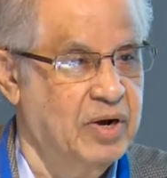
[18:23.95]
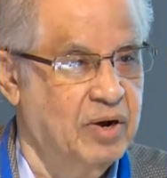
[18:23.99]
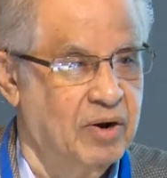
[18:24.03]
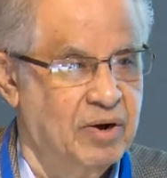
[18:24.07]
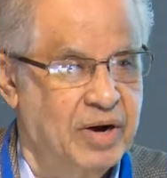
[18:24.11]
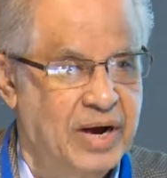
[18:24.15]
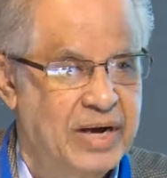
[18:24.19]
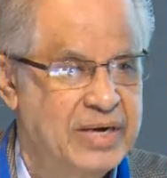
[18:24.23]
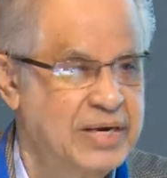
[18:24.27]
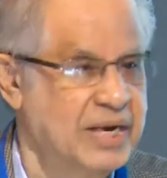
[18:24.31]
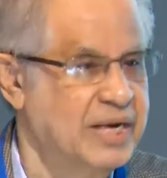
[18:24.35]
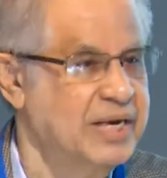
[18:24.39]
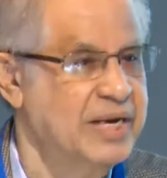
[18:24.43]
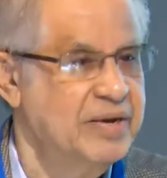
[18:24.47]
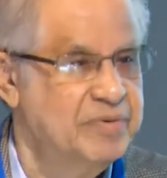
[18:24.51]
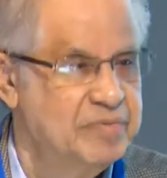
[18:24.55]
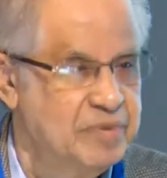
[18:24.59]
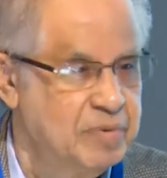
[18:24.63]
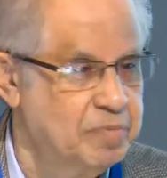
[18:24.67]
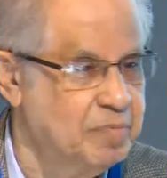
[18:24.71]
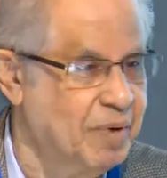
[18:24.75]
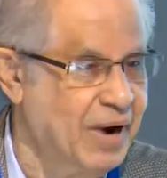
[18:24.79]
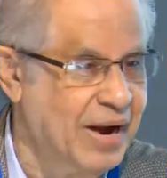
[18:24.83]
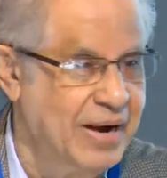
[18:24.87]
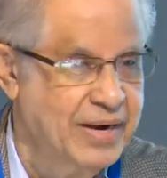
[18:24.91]
All right, and
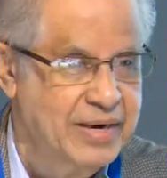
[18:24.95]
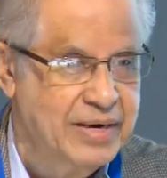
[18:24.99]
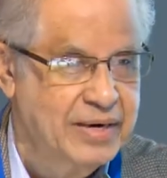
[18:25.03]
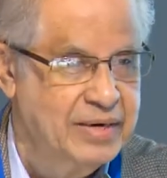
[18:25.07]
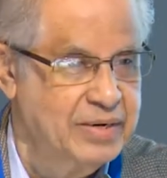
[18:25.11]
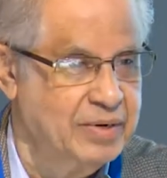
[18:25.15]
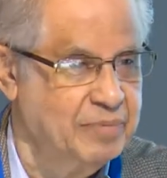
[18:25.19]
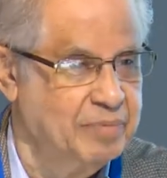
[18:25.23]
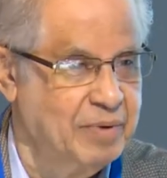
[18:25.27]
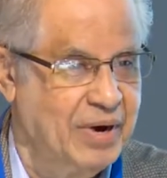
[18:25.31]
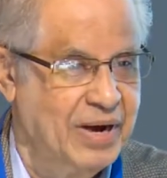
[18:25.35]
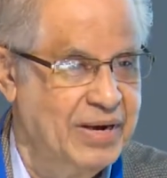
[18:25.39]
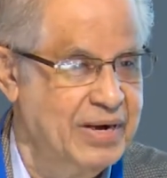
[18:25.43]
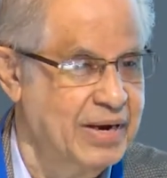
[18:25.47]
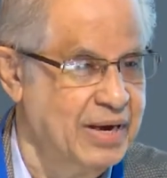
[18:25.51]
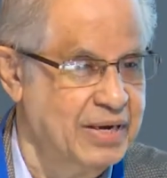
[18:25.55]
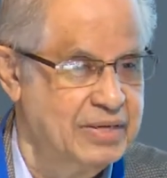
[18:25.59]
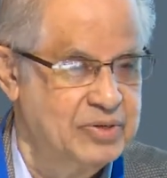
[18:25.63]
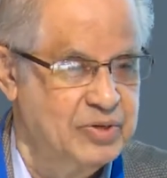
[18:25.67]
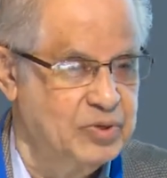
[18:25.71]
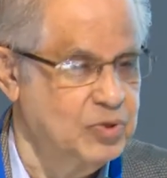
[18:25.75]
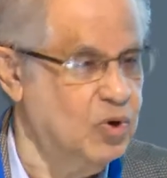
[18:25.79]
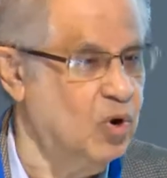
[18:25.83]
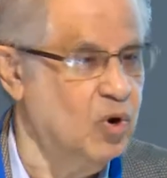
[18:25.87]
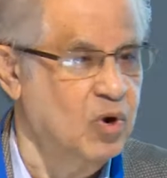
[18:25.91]
even by, by
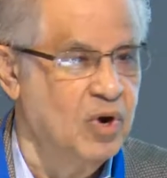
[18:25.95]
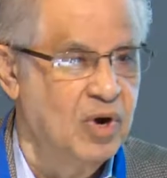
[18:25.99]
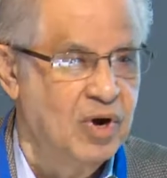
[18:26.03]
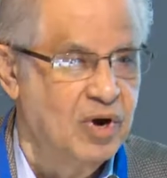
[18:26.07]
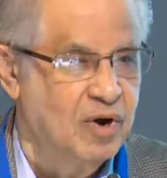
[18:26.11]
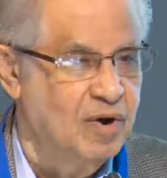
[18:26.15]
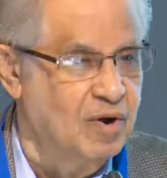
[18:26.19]
so